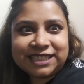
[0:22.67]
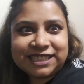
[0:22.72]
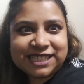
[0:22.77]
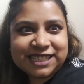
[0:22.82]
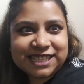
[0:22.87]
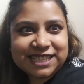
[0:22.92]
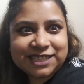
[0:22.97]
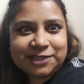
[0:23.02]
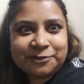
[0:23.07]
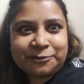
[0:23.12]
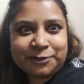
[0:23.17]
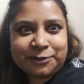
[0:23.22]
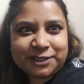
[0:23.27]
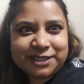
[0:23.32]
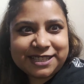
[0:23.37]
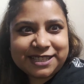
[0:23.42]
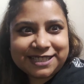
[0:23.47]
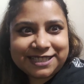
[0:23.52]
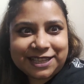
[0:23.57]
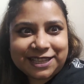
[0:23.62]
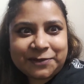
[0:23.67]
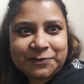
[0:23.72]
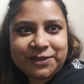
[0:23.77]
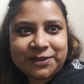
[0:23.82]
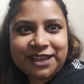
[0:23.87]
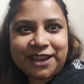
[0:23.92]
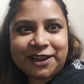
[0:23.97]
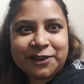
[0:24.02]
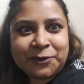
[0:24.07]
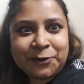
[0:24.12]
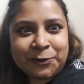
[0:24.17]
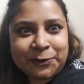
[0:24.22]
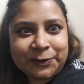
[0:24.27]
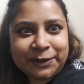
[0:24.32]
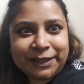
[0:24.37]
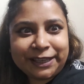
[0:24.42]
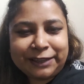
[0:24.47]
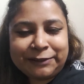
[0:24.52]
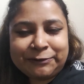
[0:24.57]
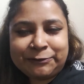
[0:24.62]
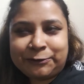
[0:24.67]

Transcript: this is the first day we are going